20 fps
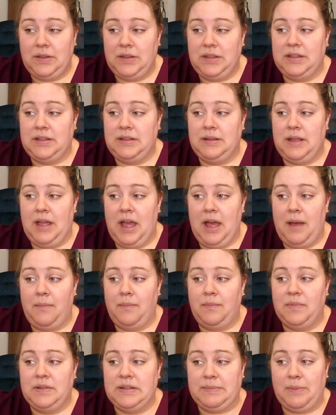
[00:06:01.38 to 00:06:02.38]
do this
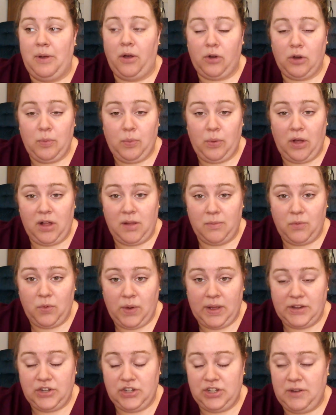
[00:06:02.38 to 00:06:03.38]
small group welcome
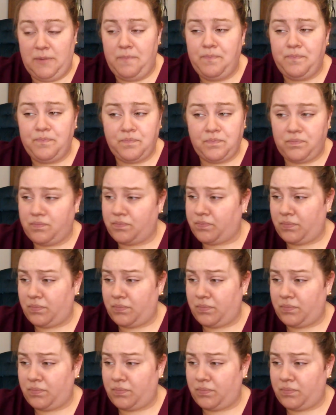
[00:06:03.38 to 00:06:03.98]
question.